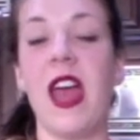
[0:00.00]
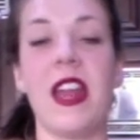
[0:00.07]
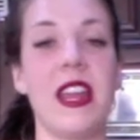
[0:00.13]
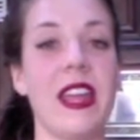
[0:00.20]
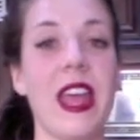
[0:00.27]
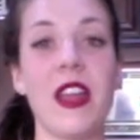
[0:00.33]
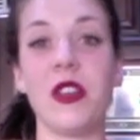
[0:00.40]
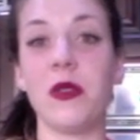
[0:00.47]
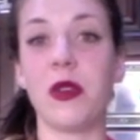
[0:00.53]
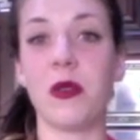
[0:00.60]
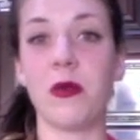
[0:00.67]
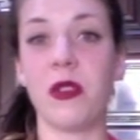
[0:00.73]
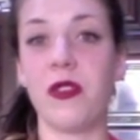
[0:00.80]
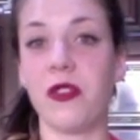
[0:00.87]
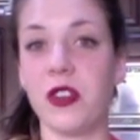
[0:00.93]
And again, you
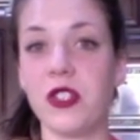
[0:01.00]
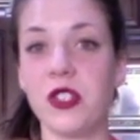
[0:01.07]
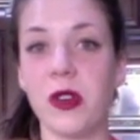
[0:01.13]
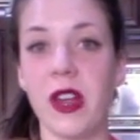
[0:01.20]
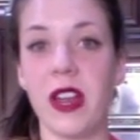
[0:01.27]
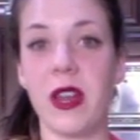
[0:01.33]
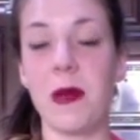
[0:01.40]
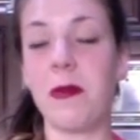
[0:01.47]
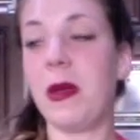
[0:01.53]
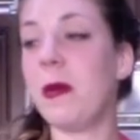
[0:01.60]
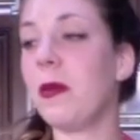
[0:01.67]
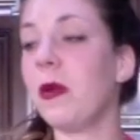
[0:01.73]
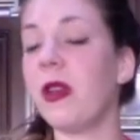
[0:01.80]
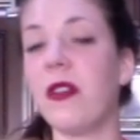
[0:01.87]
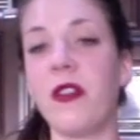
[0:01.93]
can refrigerate it.
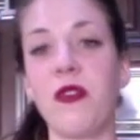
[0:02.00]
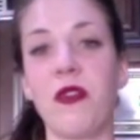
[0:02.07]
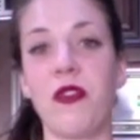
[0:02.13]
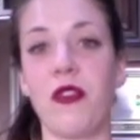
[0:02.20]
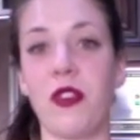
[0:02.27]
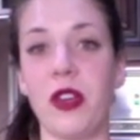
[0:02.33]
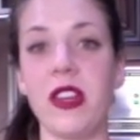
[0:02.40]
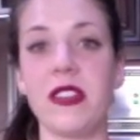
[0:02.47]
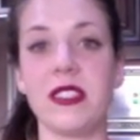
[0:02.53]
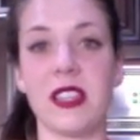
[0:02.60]
People even freeze